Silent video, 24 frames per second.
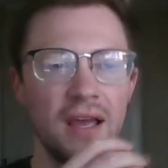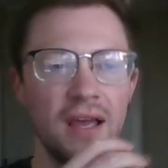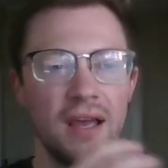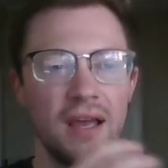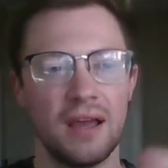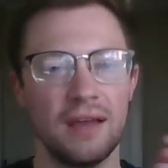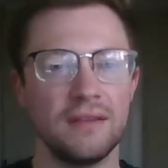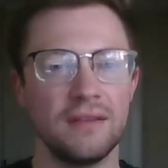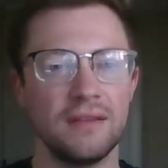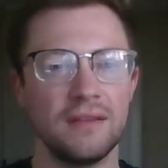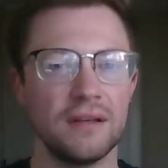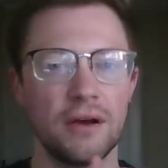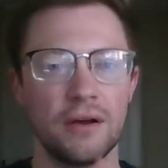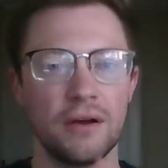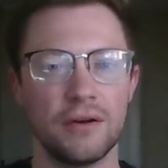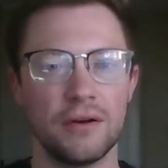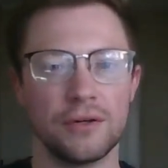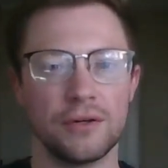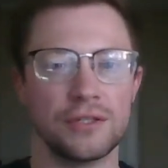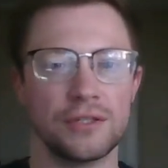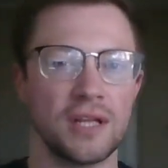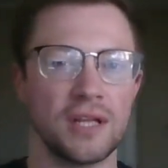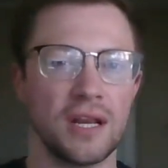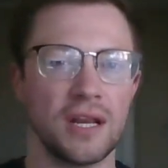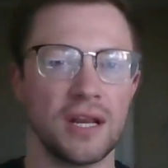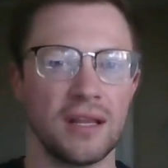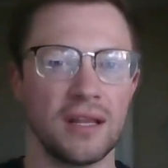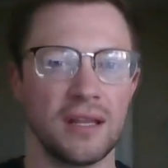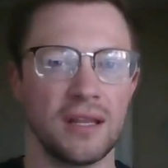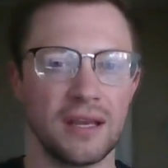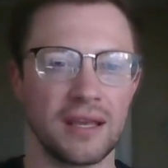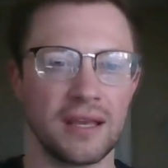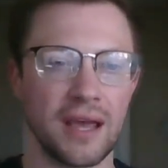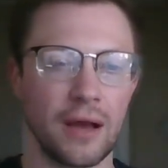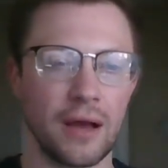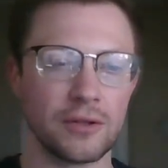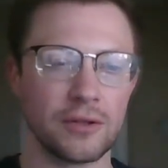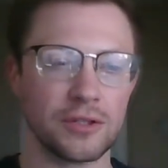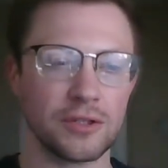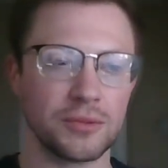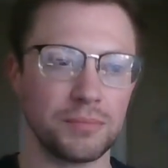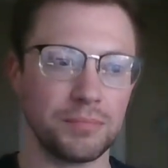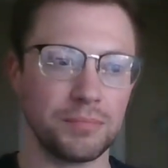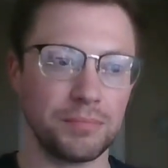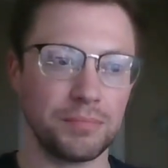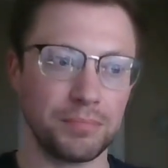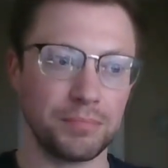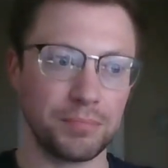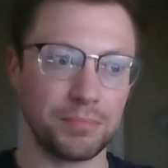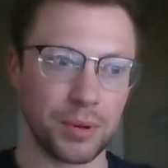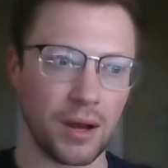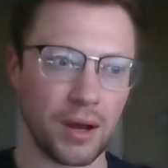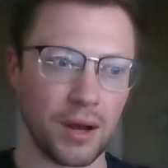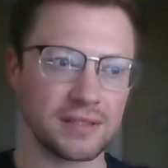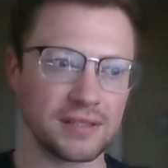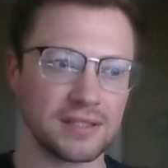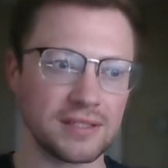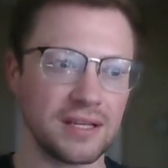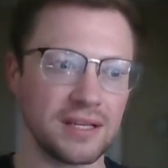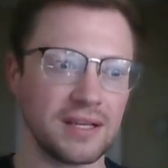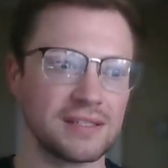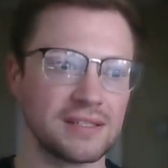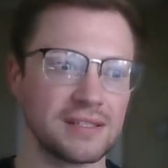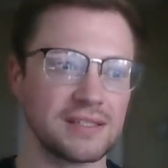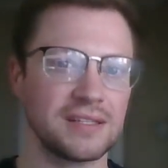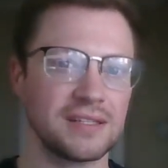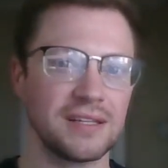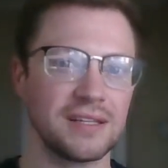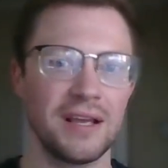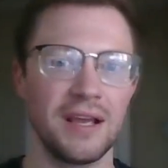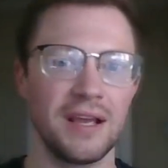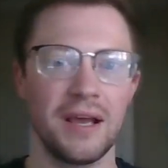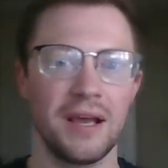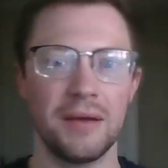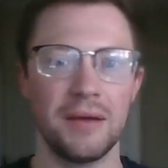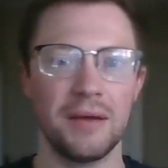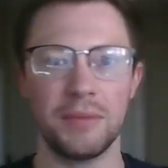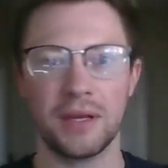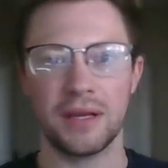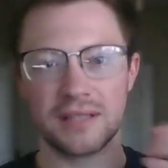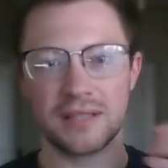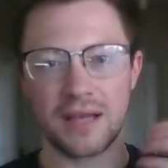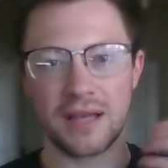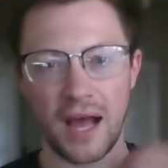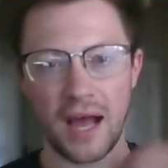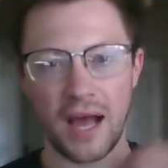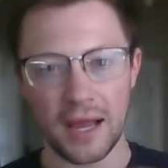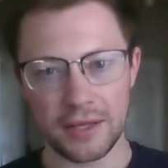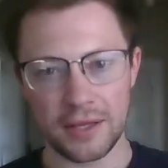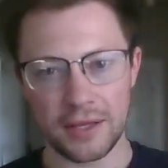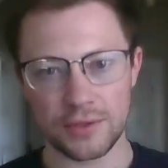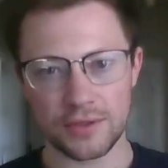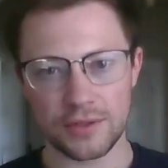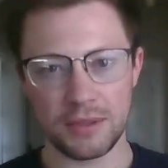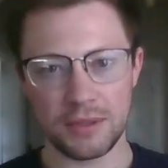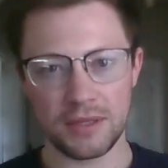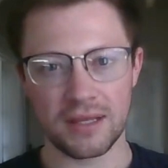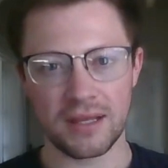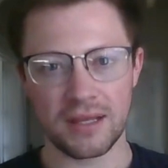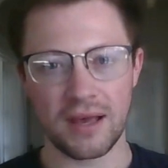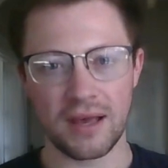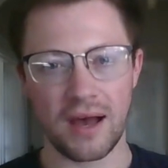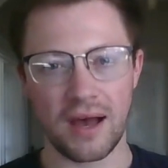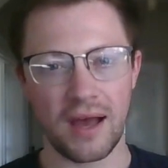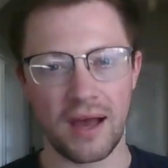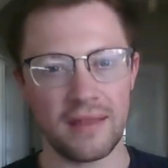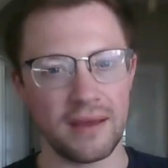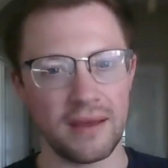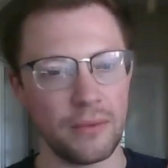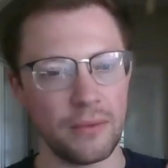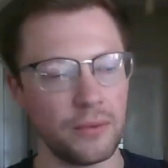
because I used to be the guy that would have to call Home Depot to pay me,